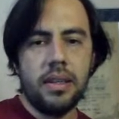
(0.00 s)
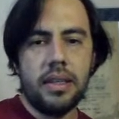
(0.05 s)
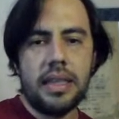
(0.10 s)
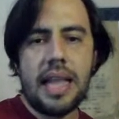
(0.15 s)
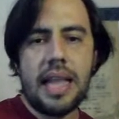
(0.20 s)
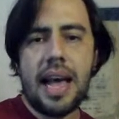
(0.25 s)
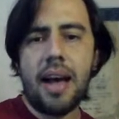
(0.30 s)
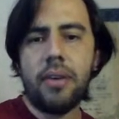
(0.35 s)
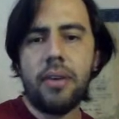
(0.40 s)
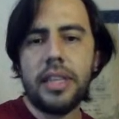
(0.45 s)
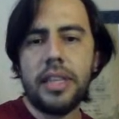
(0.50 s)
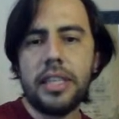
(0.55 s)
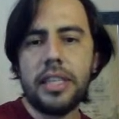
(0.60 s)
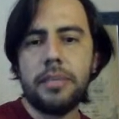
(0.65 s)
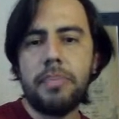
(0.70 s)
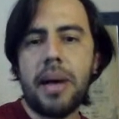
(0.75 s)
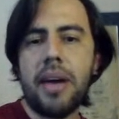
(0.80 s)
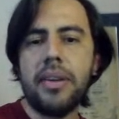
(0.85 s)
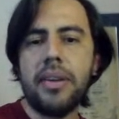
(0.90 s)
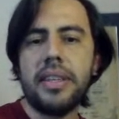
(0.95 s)
Now this
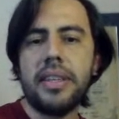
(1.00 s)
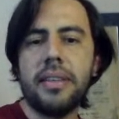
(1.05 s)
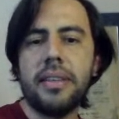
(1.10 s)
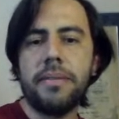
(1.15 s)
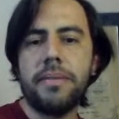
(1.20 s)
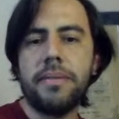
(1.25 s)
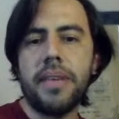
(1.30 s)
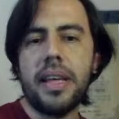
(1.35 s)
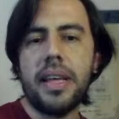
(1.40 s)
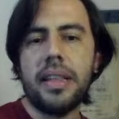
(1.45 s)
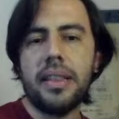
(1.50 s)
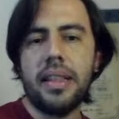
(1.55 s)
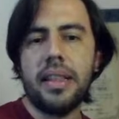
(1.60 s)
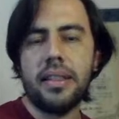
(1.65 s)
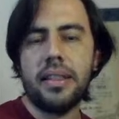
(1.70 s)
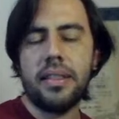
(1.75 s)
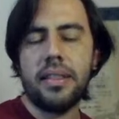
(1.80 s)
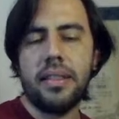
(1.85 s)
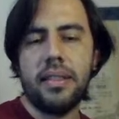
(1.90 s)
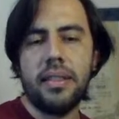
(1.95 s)
pawn is
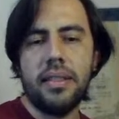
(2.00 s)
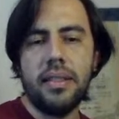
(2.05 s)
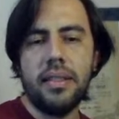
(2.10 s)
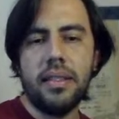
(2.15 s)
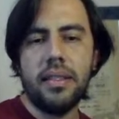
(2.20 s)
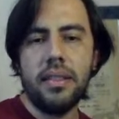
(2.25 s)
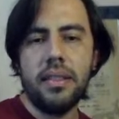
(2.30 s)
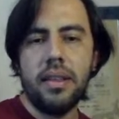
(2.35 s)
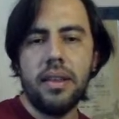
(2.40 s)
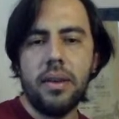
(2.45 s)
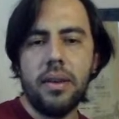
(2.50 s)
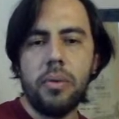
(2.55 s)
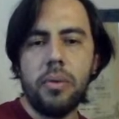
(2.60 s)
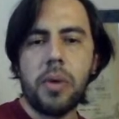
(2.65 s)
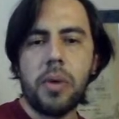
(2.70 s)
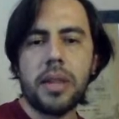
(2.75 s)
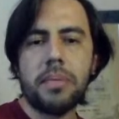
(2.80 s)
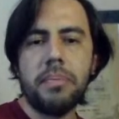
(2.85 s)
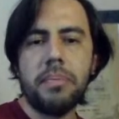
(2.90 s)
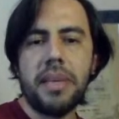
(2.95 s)
defended,
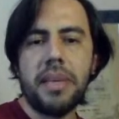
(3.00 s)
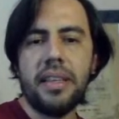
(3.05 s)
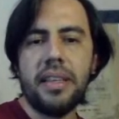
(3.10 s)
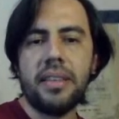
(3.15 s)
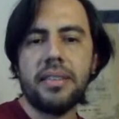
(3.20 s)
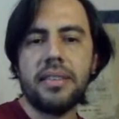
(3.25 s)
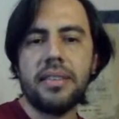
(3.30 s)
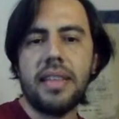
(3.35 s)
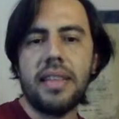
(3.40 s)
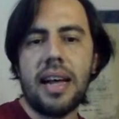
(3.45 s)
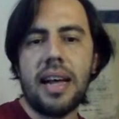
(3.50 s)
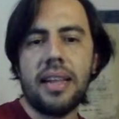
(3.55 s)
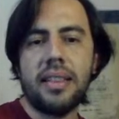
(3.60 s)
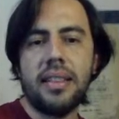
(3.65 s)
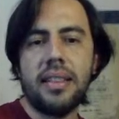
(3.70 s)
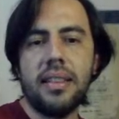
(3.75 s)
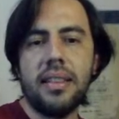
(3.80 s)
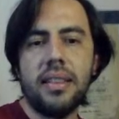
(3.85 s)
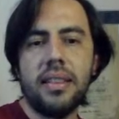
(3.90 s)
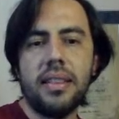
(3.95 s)
what means that
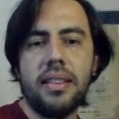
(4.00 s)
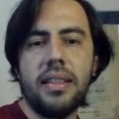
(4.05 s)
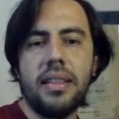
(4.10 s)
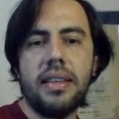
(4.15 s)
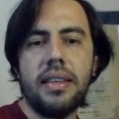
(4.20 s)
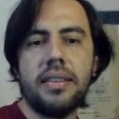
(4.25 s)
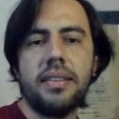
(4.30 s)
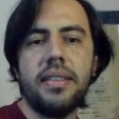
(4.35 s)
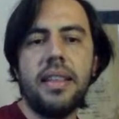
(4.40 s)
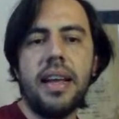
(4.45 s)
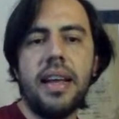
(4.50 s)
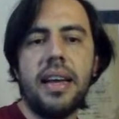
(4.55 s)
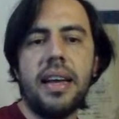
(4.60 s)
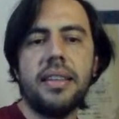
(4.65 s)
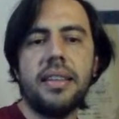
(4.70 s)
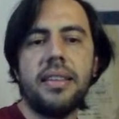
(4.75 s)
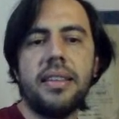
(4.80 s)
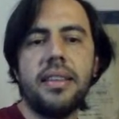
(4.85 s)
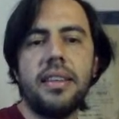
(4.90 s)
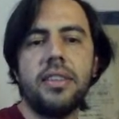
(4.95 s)
this
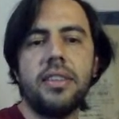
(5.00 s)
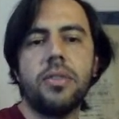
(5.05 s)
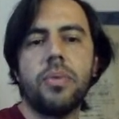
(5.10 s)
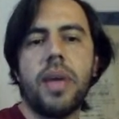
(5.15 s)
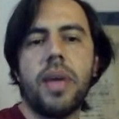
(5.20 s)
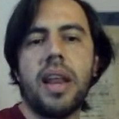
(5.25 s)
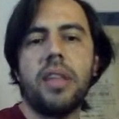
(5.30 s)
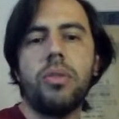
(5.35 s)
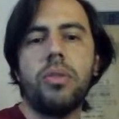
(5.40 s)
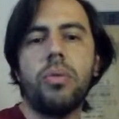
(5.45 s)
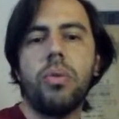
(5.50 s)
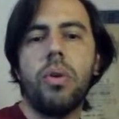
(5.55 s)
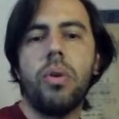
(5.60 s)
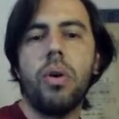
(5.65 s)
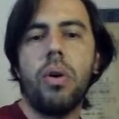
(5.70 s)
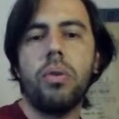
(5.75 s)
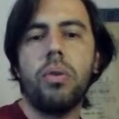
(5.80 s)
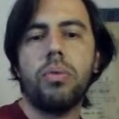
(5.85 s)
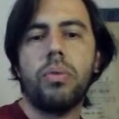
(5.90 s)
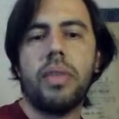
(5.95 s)
knight is ready to
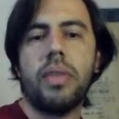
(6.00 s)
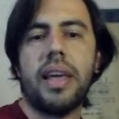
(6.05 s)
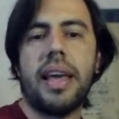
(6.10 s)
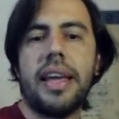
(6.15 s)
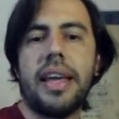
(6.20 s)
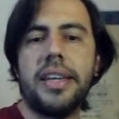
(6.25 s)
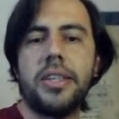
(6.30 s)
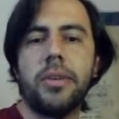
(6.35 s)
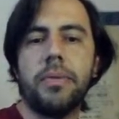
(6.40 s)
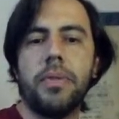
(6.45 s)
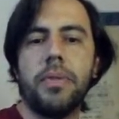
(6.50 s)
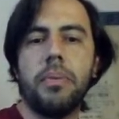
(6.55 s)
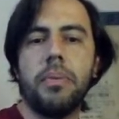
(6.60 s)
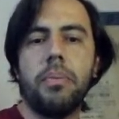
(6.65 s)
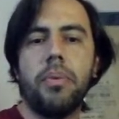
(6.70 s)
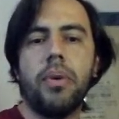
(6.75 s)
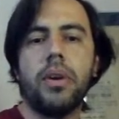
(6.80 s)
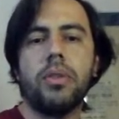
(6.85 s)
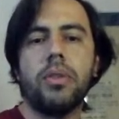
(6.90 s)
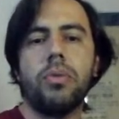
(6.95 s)
go to the edge of the
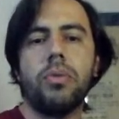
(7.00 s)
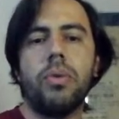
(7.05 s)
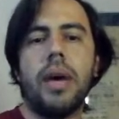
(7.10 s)
board to